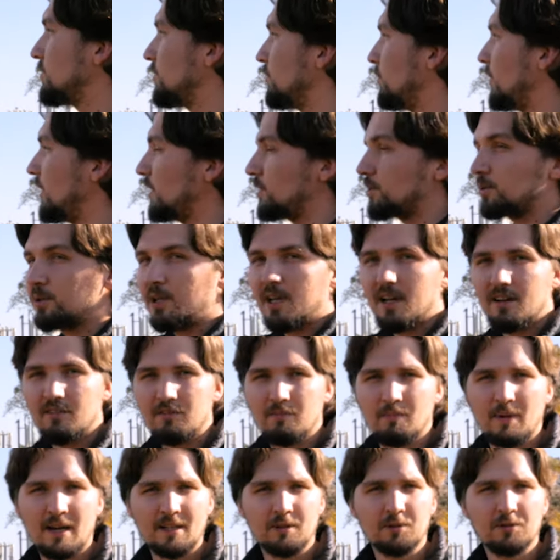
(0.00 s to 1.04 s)
So make sure you
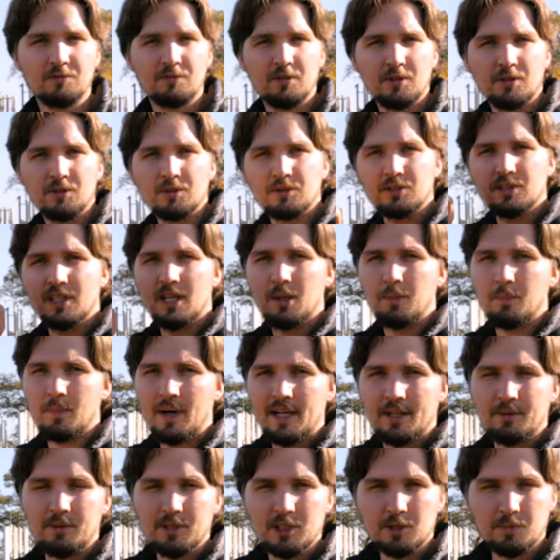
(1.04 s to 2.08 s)
have manual focus and
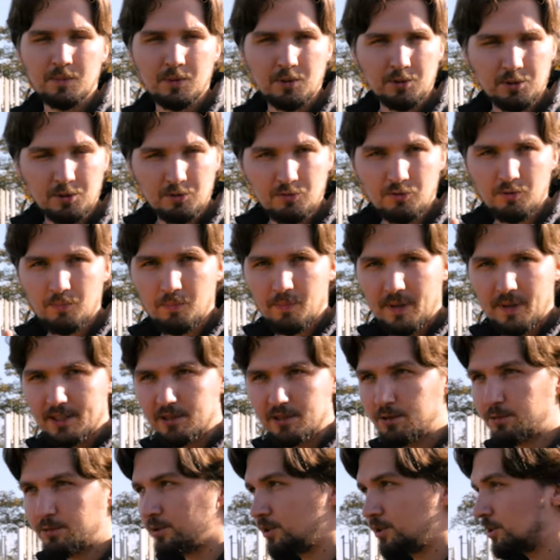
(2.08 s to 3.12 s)
manual exposure for best